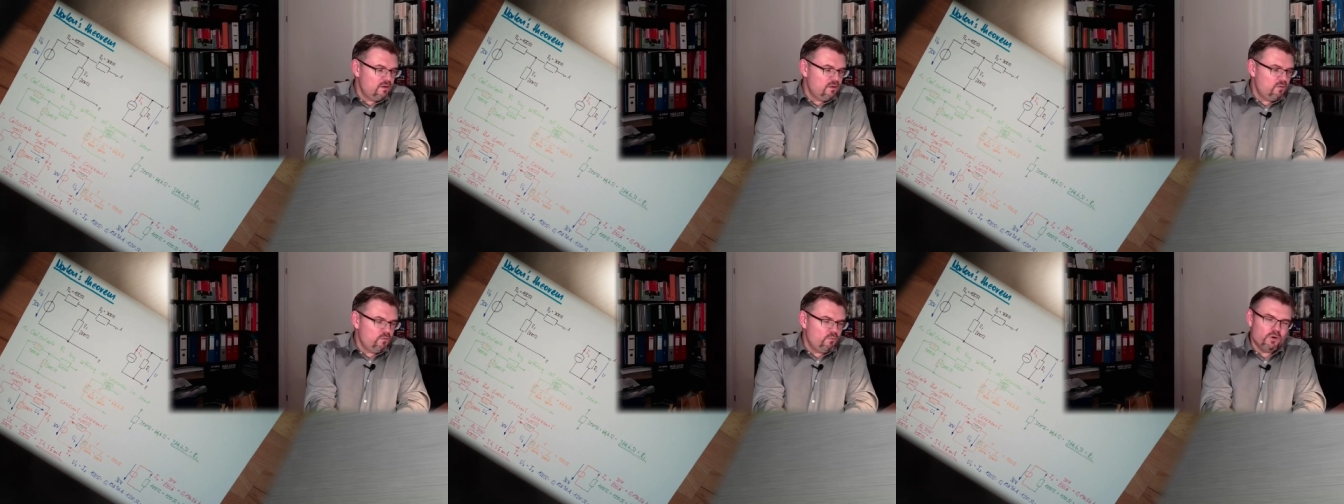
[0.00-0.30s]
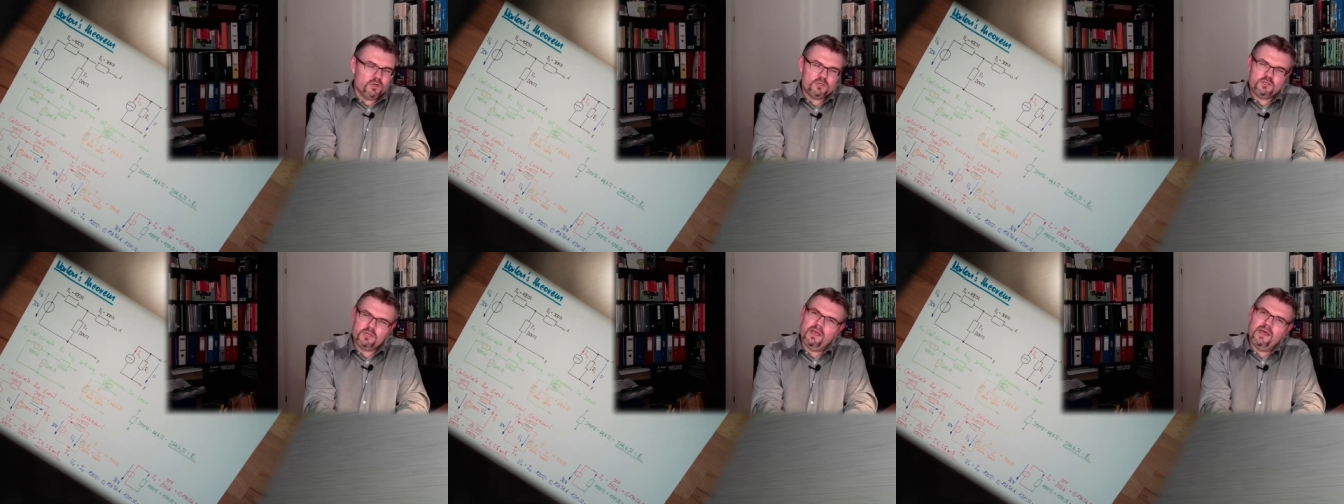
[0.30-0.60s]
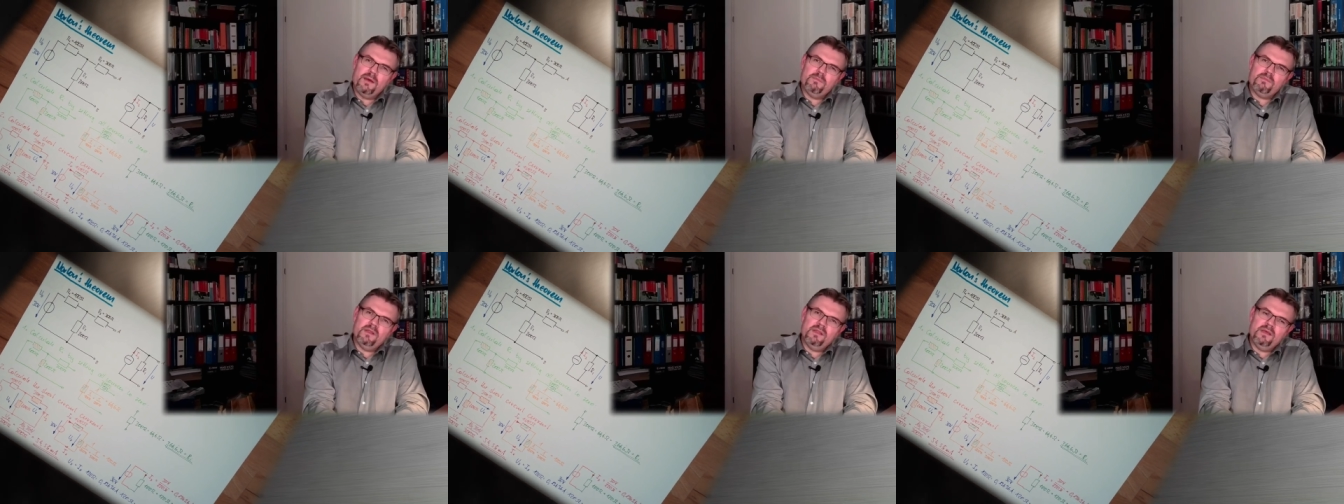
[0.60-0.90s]
What shall
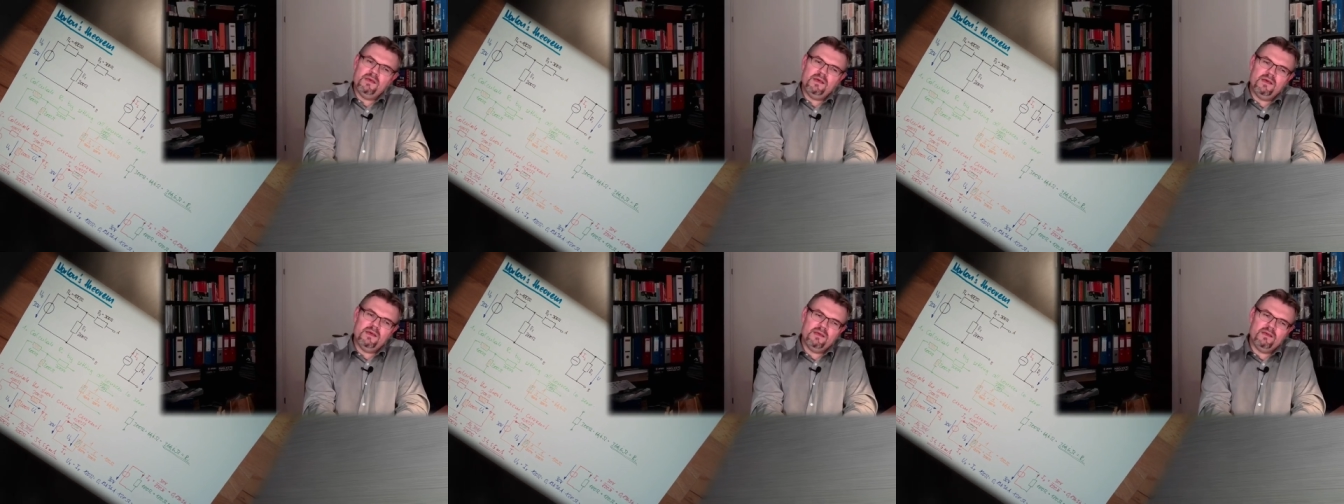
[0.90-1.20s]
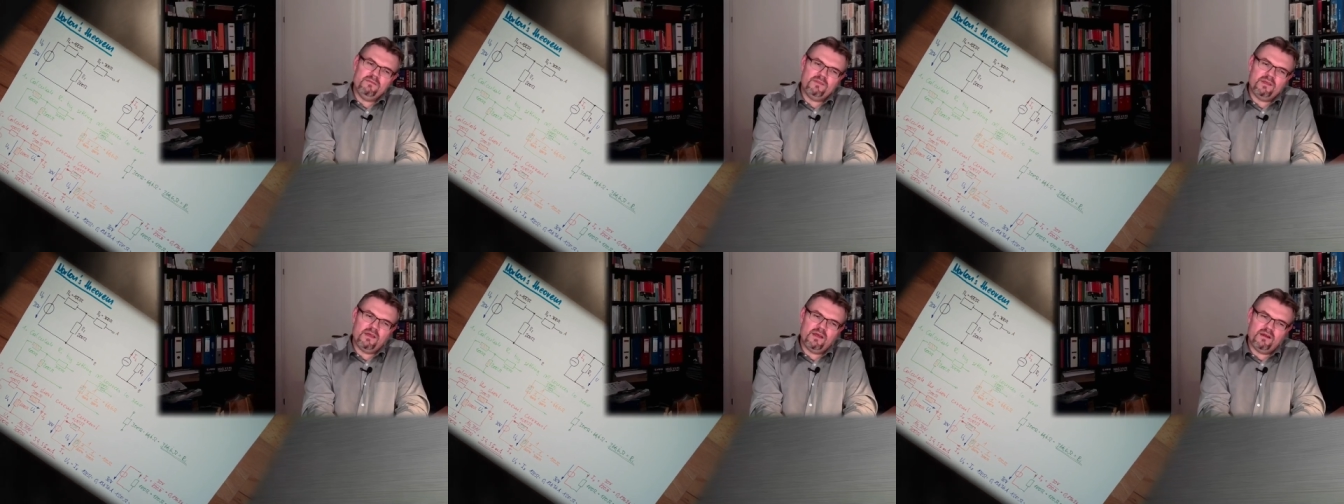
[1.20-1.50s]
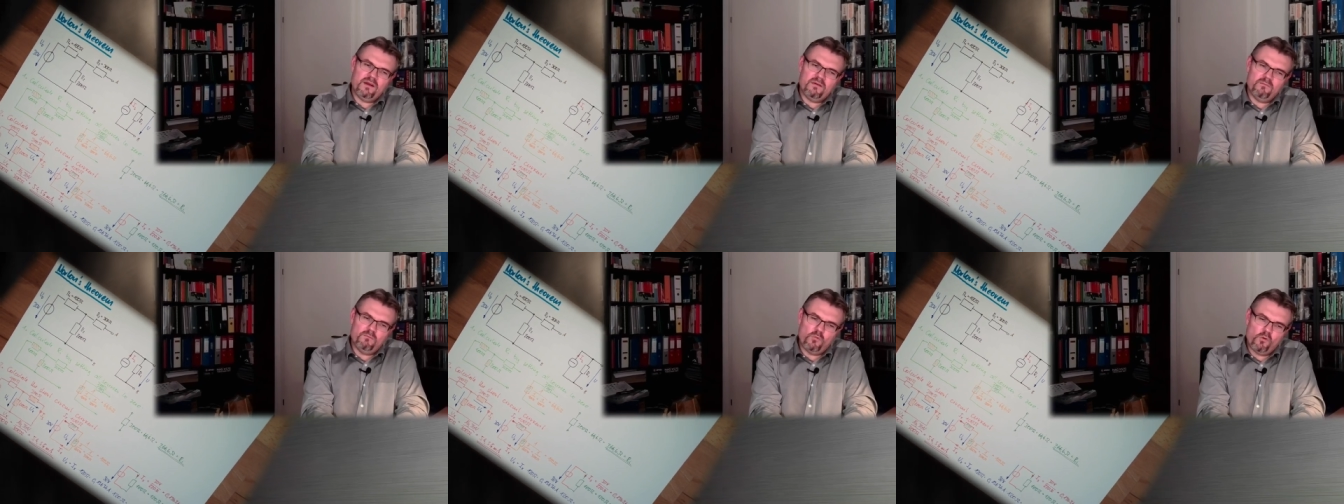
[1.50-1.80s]
happen if there
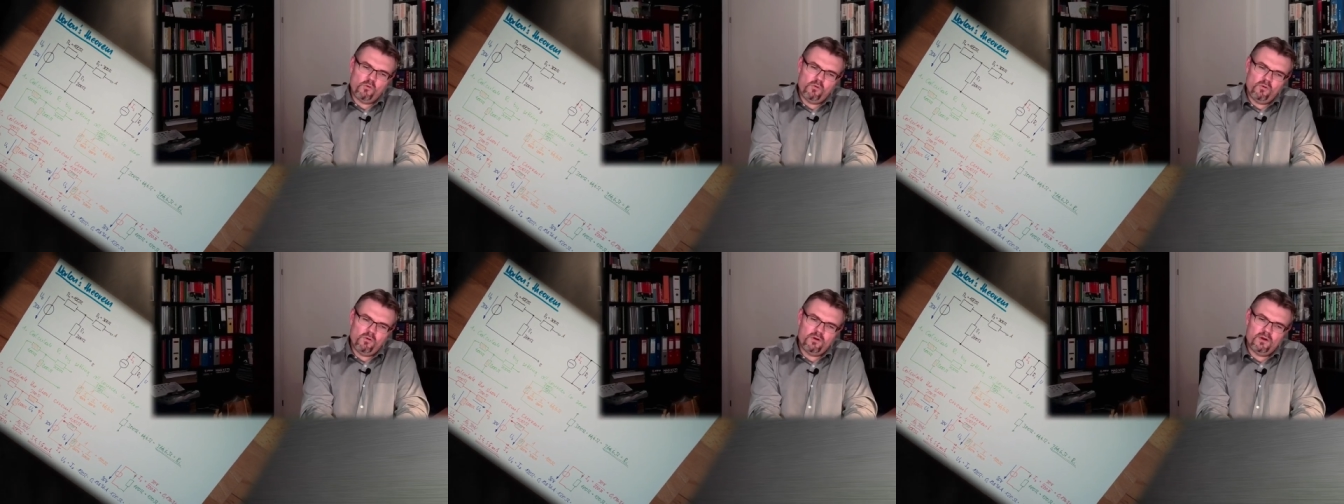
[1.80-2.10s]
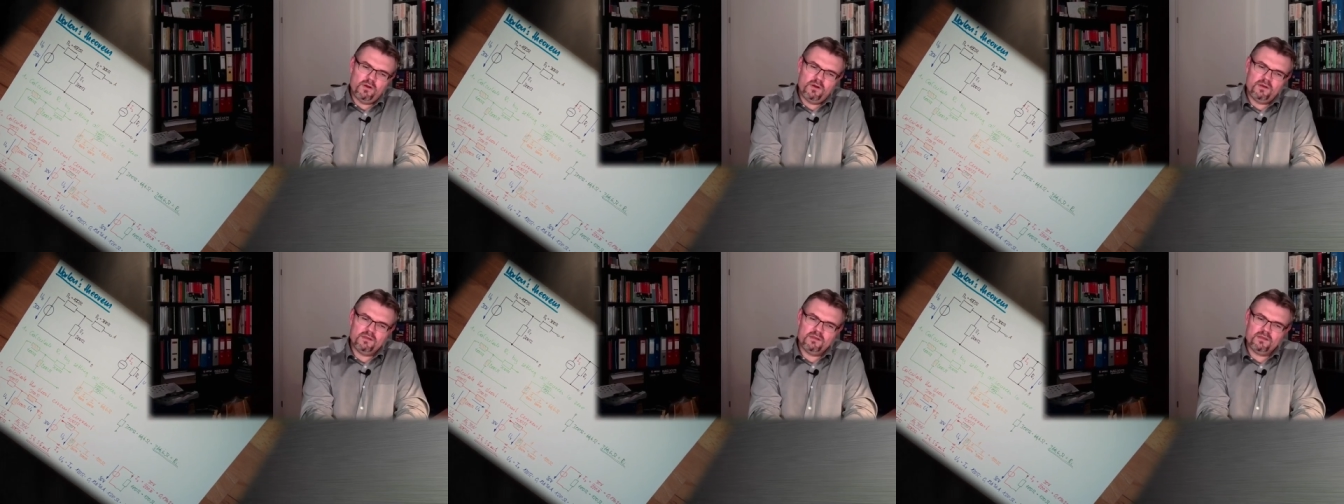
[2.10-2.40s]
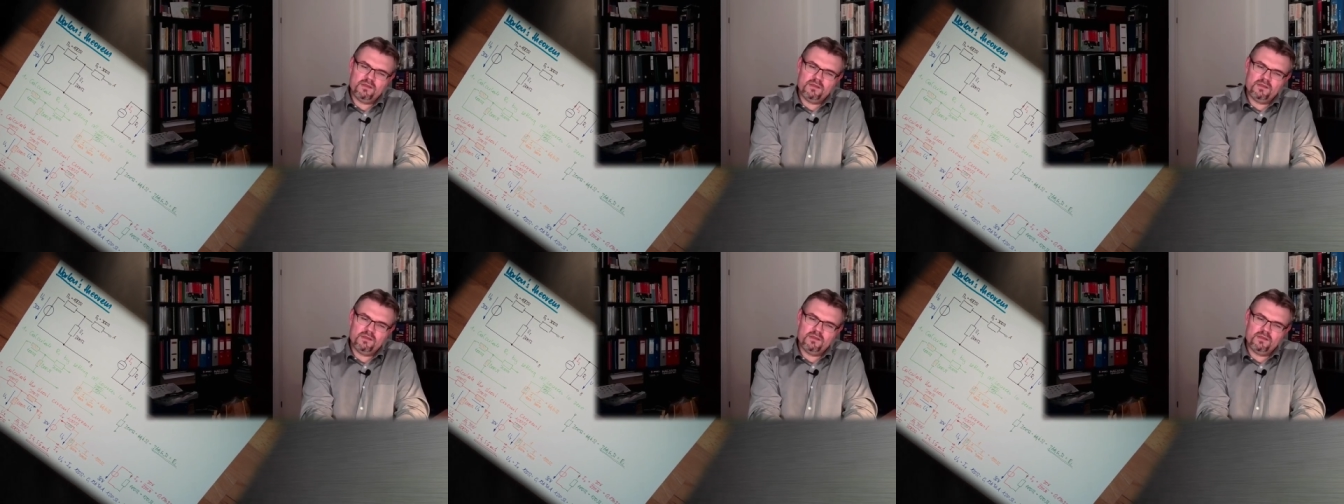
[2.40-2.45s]
are more